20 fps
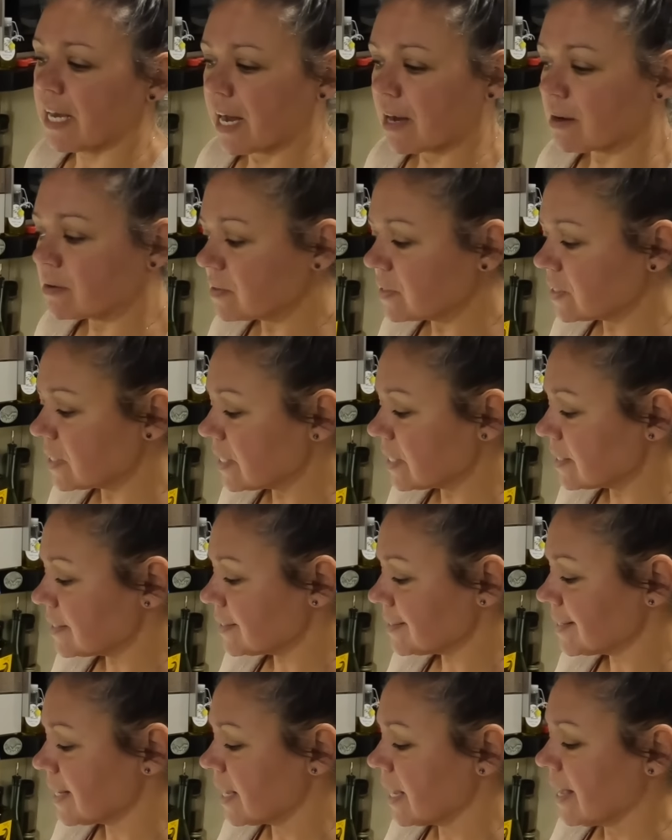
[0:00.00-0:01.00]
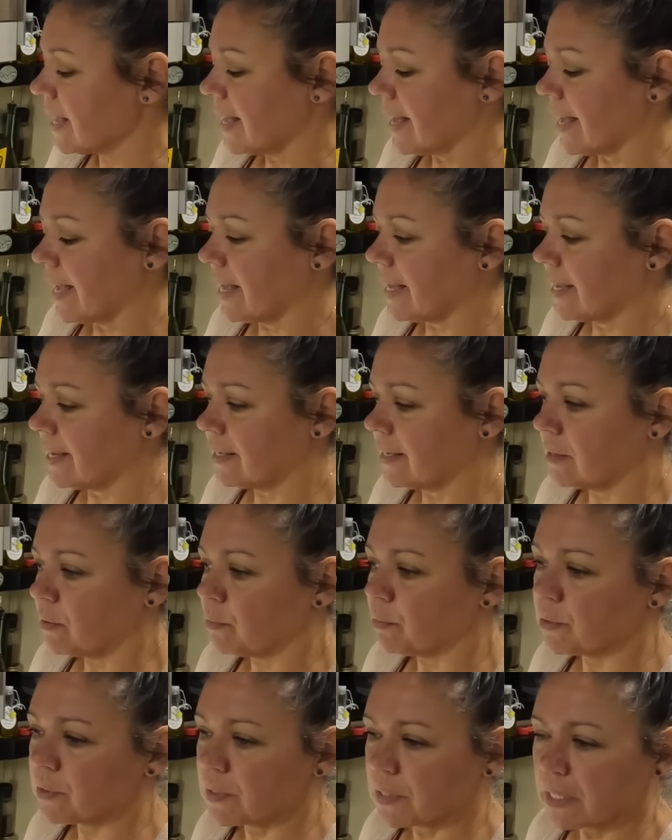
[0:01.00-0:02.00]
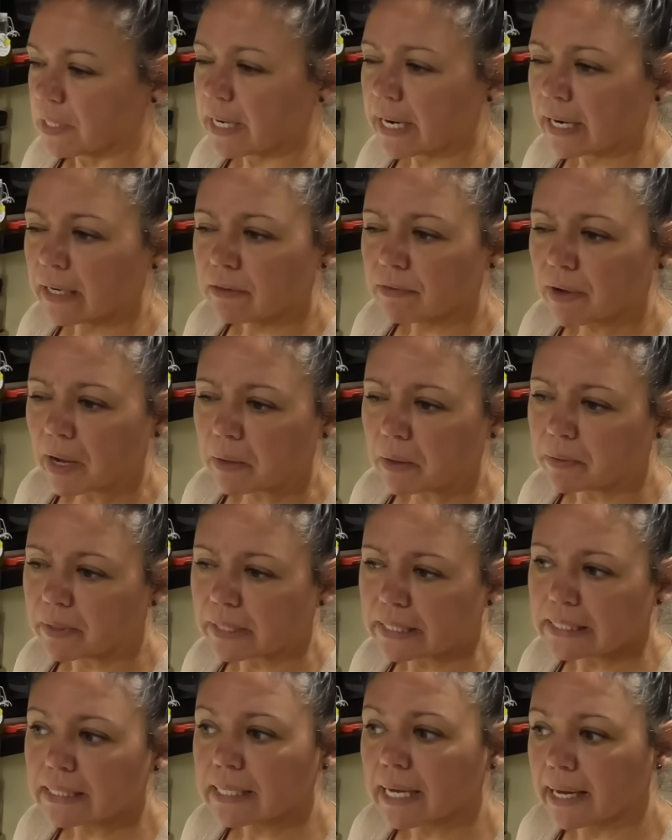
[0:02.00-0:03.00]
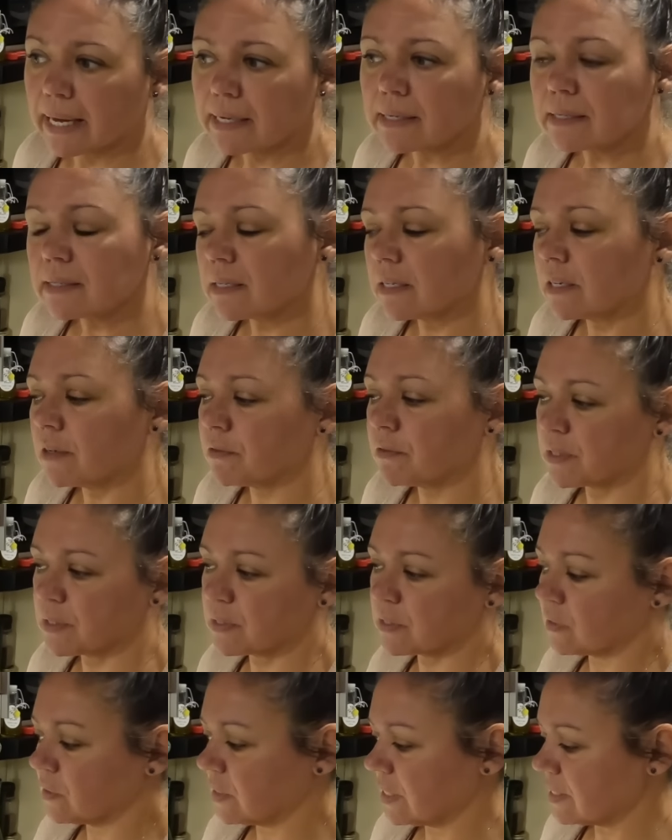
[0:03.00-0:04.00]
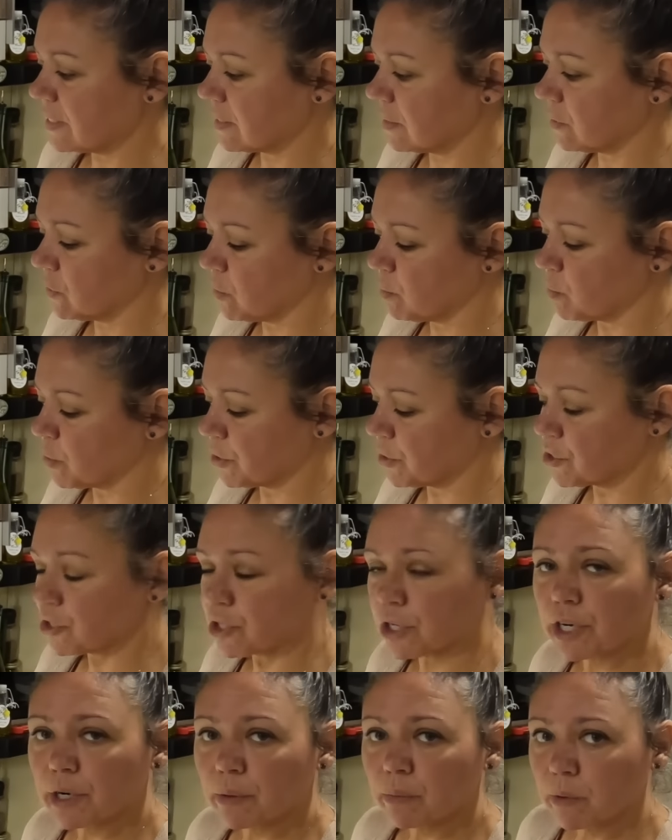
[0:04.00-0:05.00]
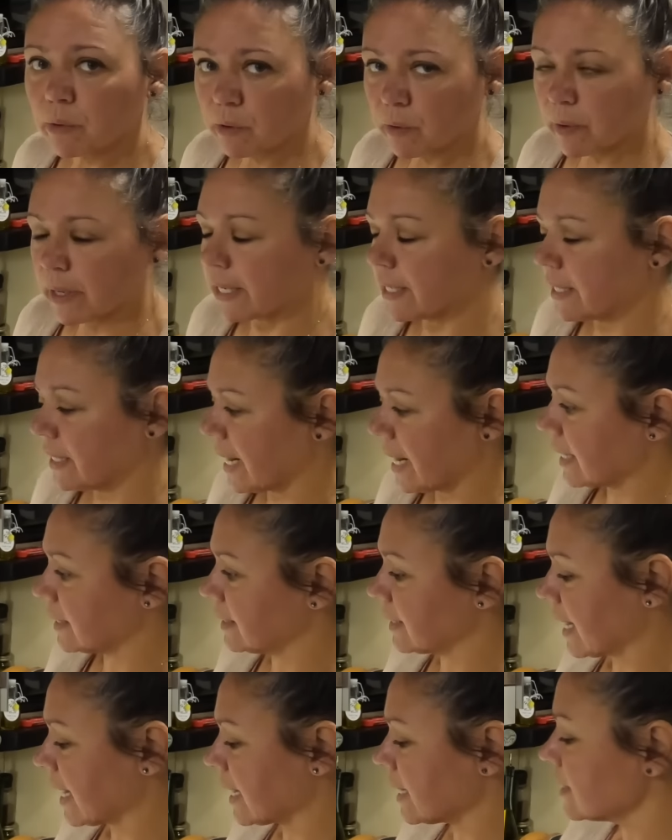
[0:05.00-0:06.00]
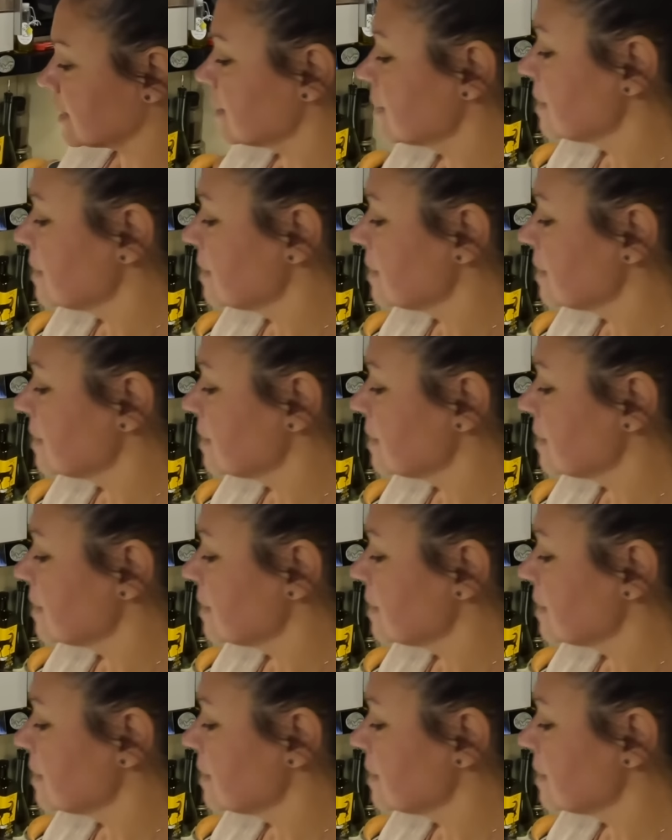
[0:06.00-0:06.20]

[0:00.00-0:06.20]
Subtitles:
ounces, and we'll see kind of how it tastes, and if it still needs a little more sugar, we'll go ahead and add that.